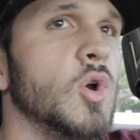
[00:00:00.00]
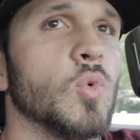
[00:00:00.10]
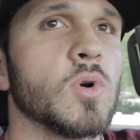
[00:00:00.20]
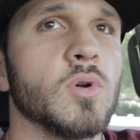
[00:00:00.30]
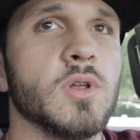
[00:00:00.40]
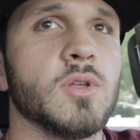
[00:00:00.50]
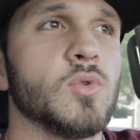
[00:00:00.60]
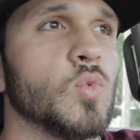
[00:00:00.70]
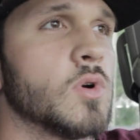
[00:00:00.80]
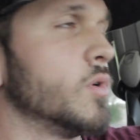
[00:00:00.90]
we're
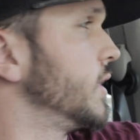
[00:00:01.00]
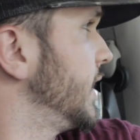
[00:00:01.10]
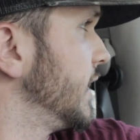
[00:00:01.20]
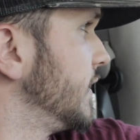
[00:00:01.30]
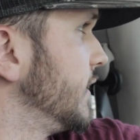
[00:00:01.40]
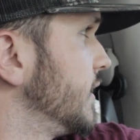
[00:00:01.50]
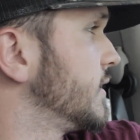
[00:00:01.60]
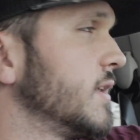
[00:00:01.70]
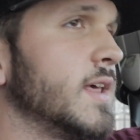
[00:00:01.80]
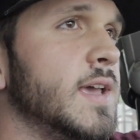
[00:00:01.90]
gonna head in there
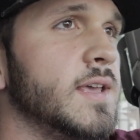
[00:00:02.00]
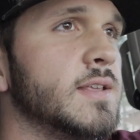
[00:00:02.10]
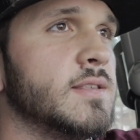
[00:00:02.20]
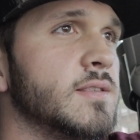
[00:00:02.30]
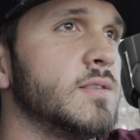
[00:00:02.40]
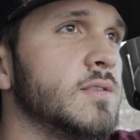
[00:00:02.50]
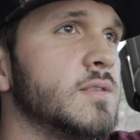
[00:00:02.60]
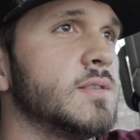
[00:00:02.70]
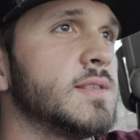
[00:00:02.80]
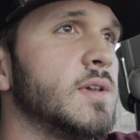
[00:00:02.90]
today
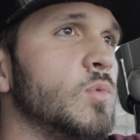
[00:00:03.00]
and see